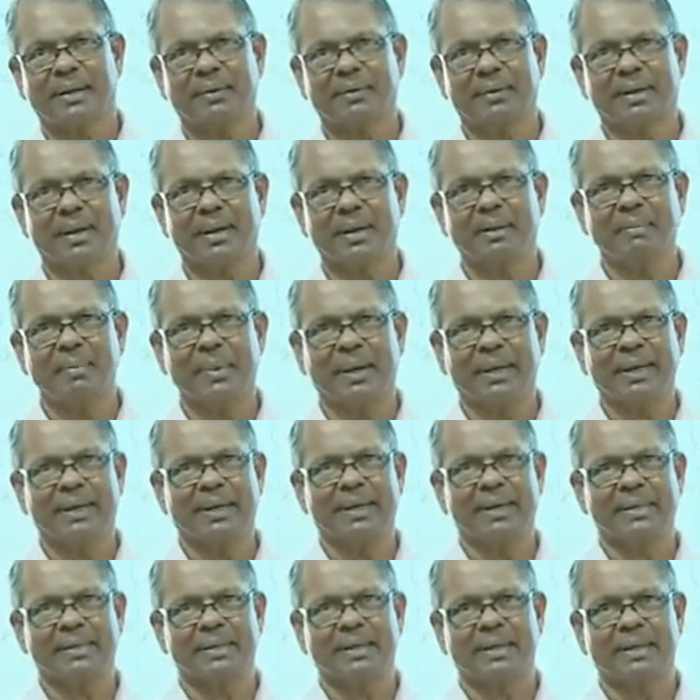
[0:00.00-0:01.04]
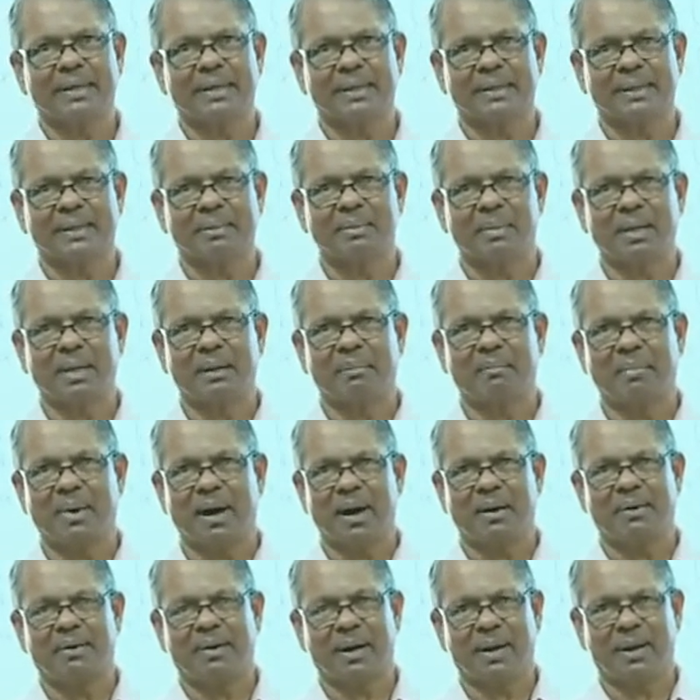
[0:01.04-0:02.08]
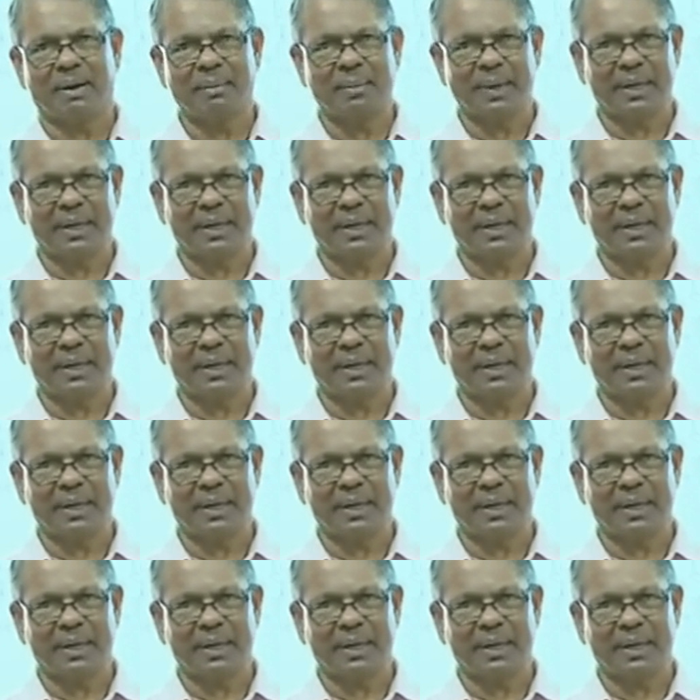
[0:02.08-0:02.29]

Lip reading: Reverend, meditation doesn't mean bhavana.